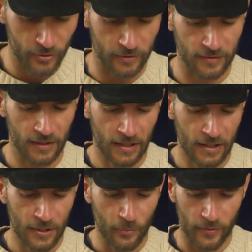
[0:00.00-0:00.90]
Nhut,
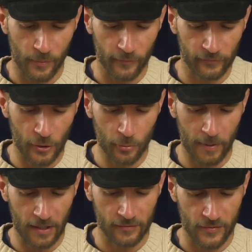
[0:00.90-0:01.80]
where they were flown
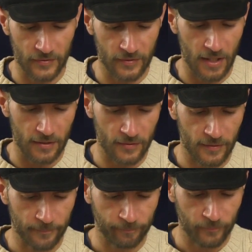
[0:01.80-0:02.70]
back to the
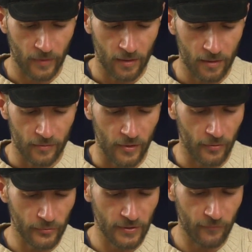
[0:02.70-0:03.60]
States. The
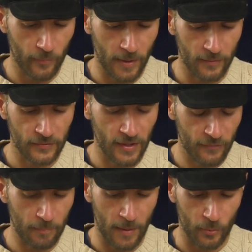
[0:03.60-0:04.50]
other
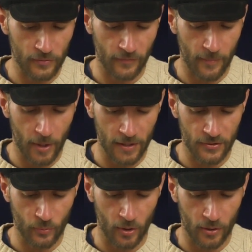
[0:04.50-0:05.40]
seven members of the body
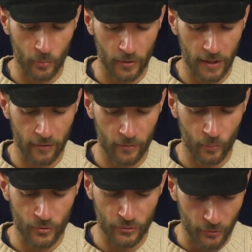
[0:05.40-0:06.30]
squad were,
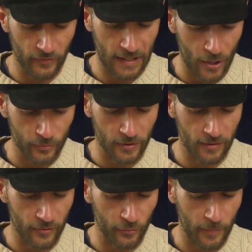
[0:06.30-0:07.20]
were serving out
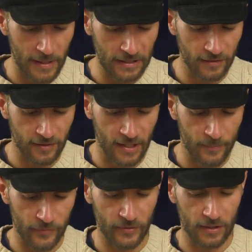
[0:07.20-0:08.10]
their remaining
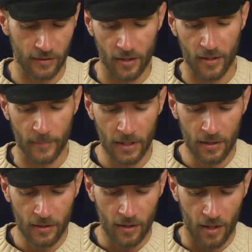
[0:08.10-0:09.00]
time in Vietnam.
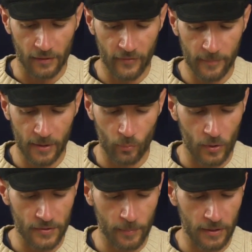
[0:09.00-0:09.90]
All of them had
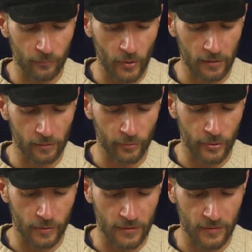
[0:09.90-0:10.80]
once been in regular
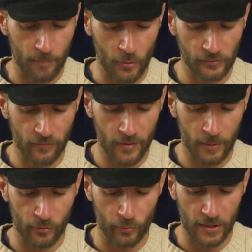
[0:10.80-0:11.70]
units, and most of
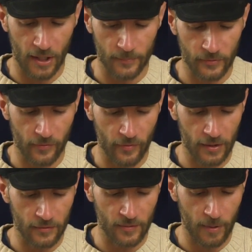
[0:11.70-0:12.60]
them had re upped so that
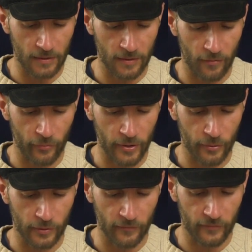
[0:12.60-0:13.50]
they could spend another
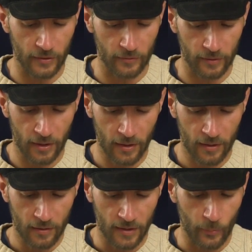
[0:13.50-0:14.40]
year in the field.
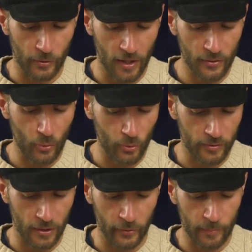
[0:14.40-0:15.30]
They were not
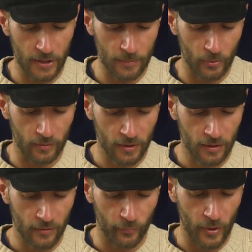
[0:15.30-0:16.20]
ordinary people.
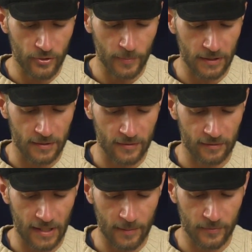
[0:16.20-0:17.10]
The regiment had
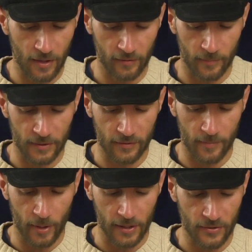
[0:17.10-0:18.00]
slam dunked them into
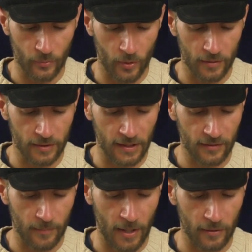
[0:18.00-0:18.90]
the body squad to
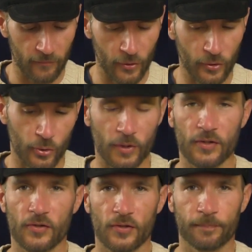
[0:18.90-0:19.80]
get them out of their
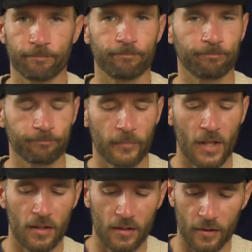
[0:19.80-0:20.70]
units.
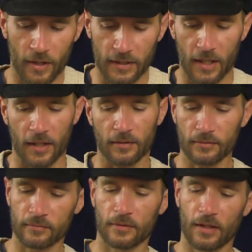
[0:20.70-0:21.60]
All right, gang.
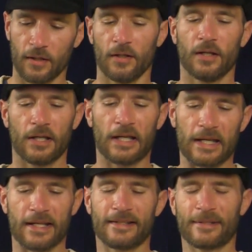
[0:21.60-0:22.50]

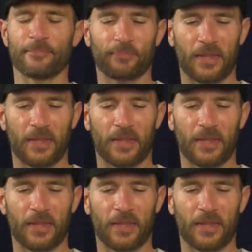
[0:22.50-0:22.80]
It's.